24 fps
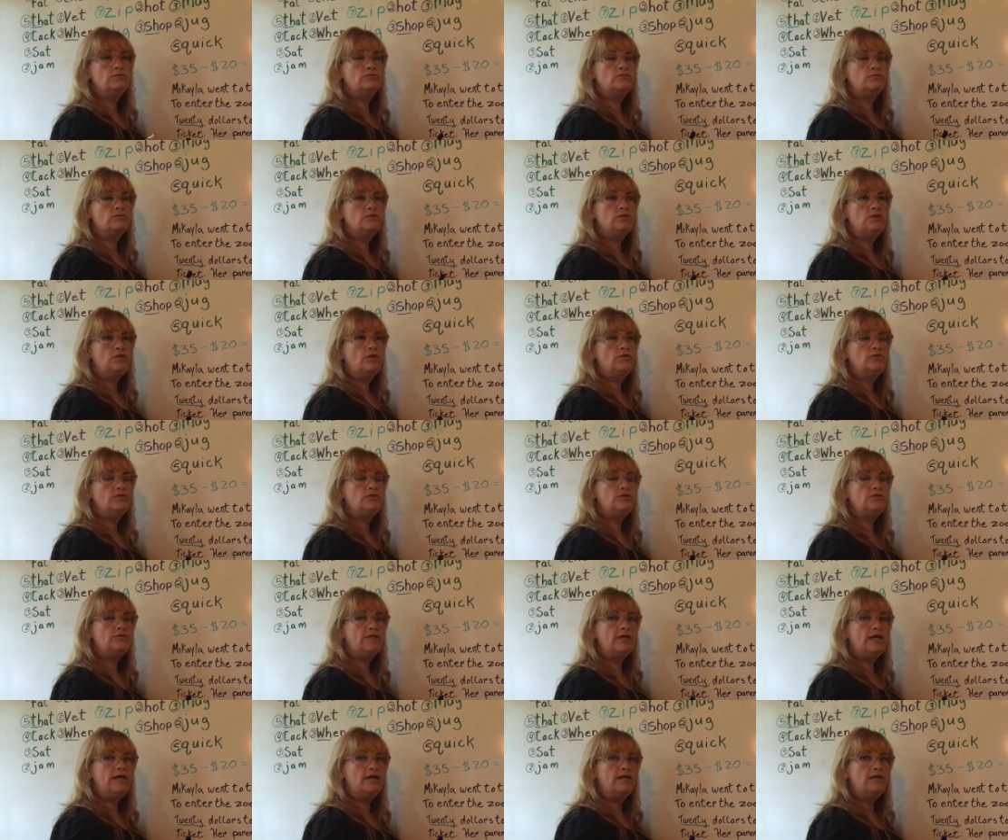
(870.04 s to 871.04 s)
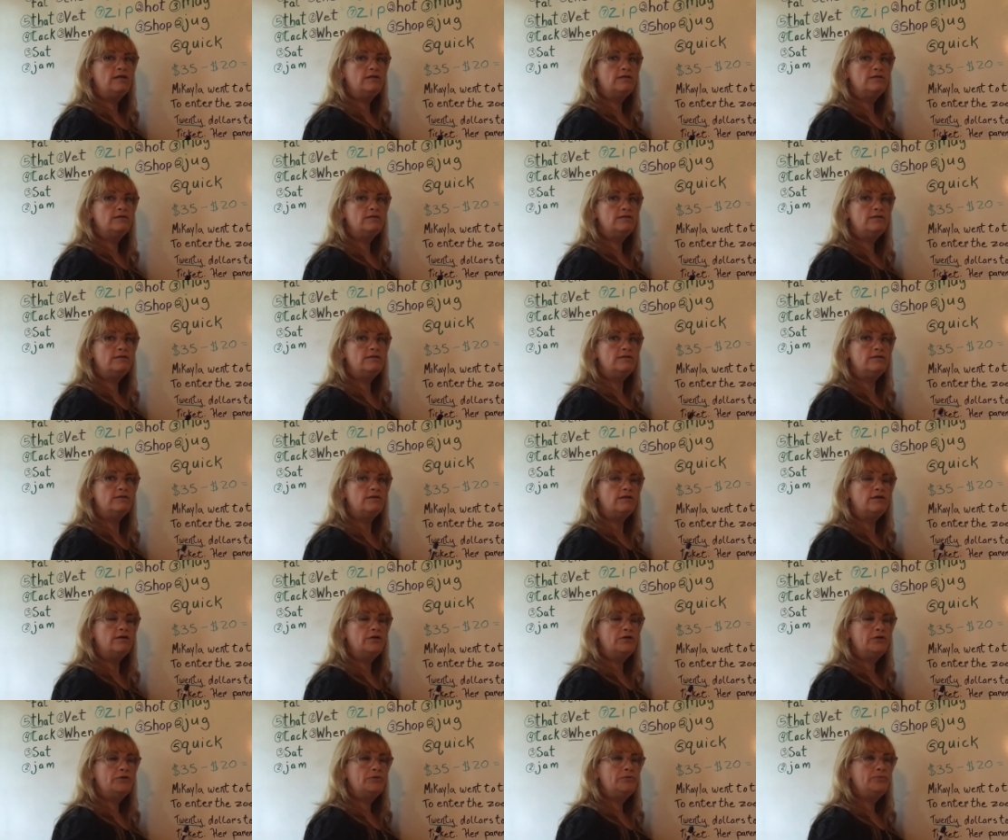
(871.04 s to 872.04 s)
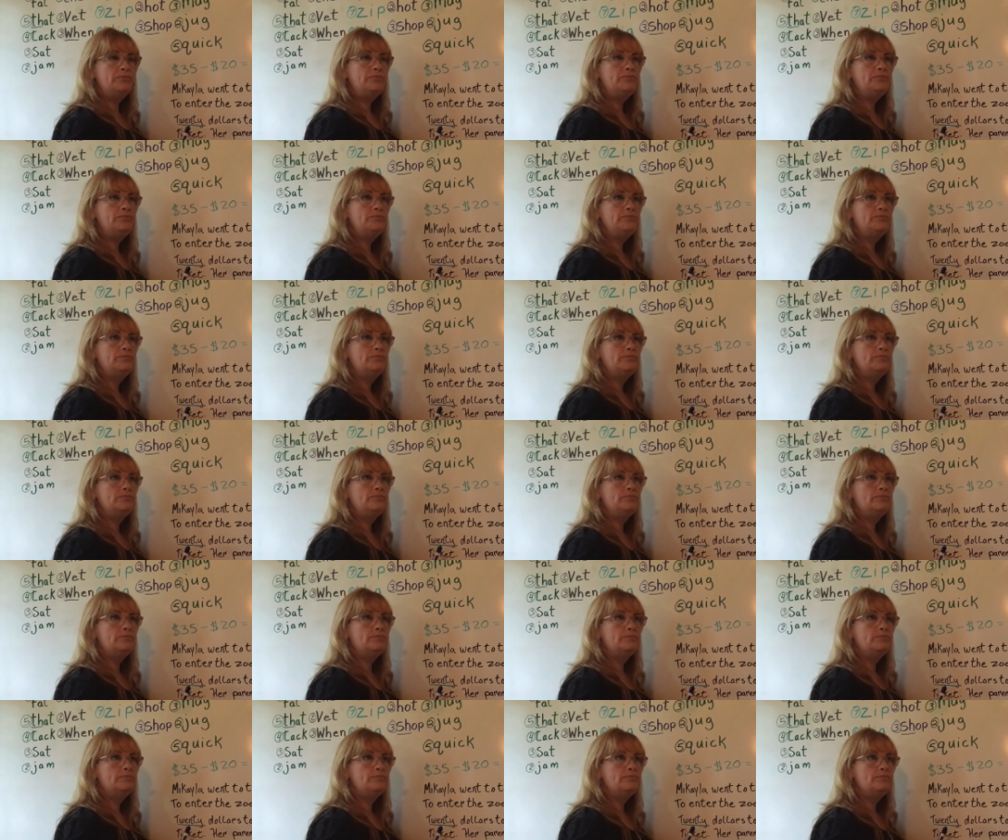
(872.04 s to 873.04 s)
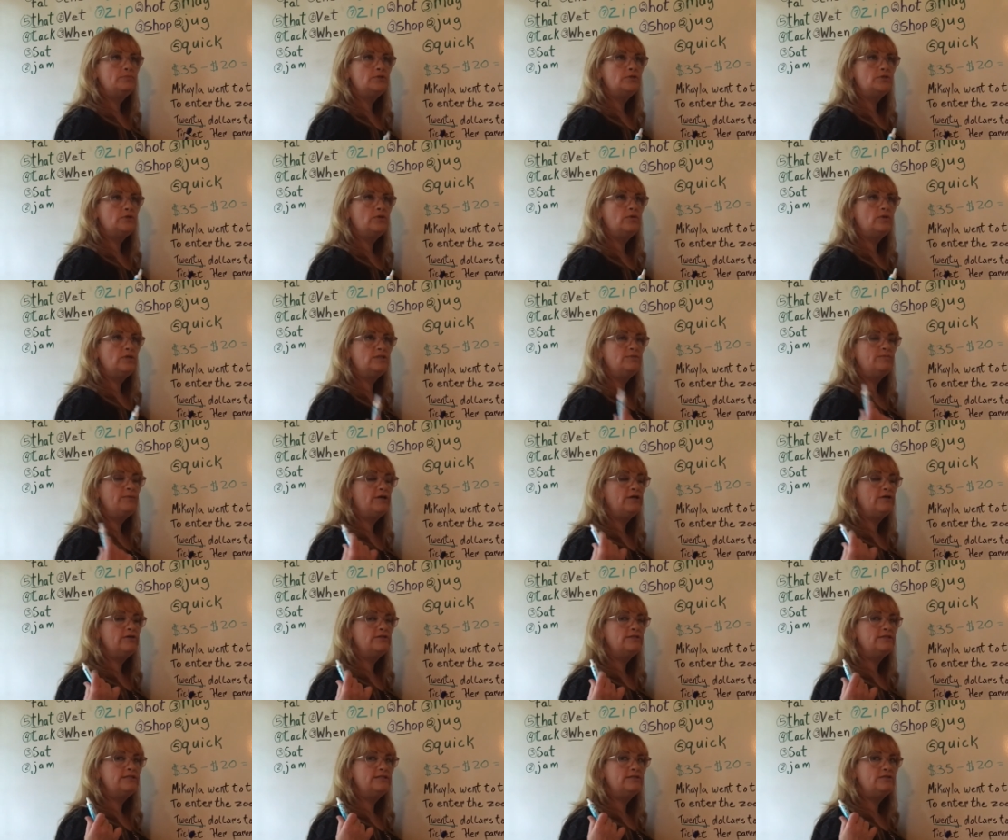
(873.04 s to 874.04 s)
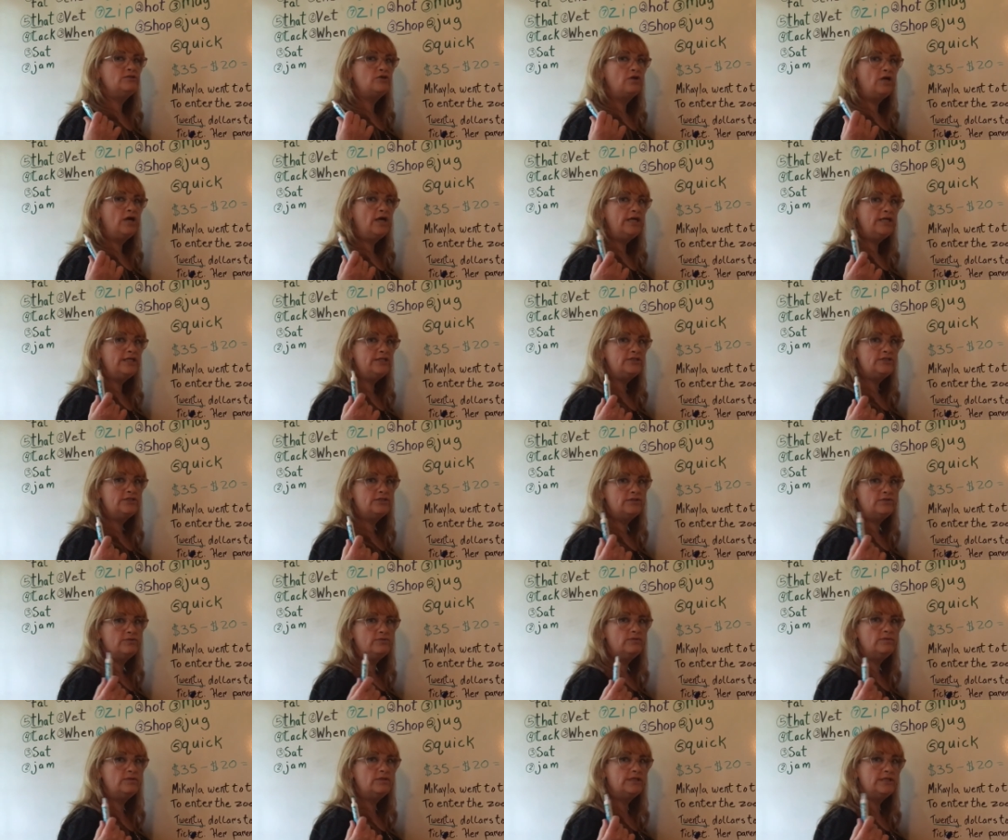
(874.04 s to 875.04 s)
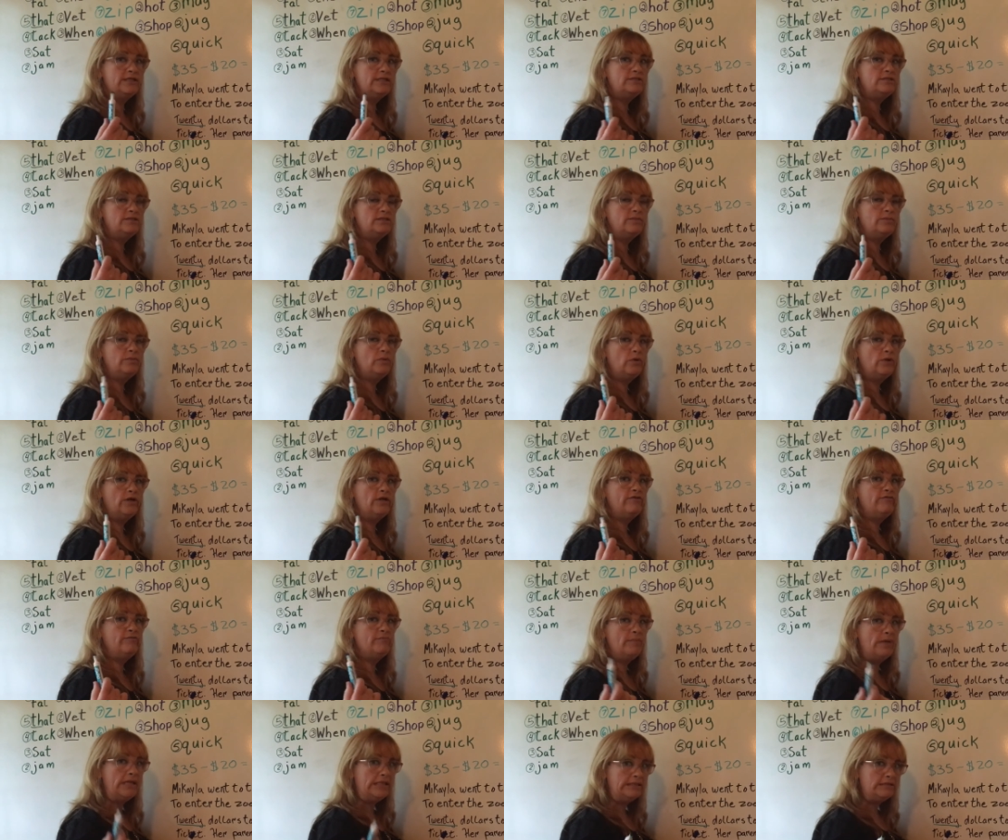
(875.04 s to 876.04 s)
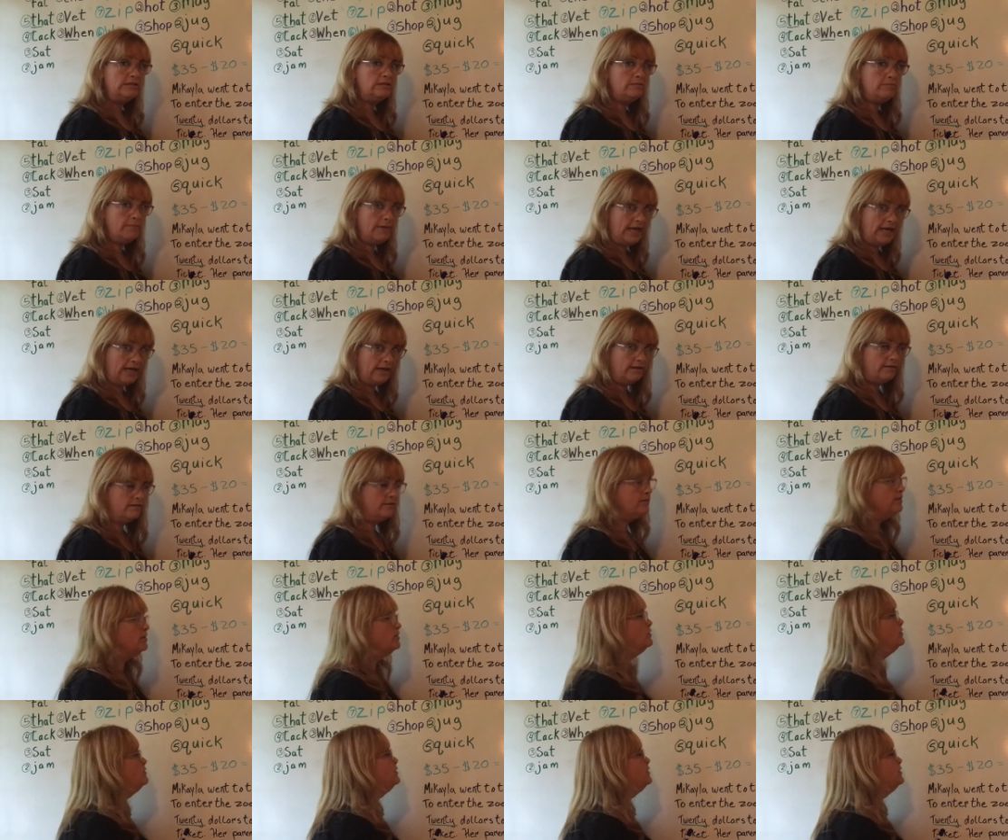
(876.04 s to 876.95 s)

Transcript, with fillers: you know, do that. Um, so it's better to try to get to the point of mental math,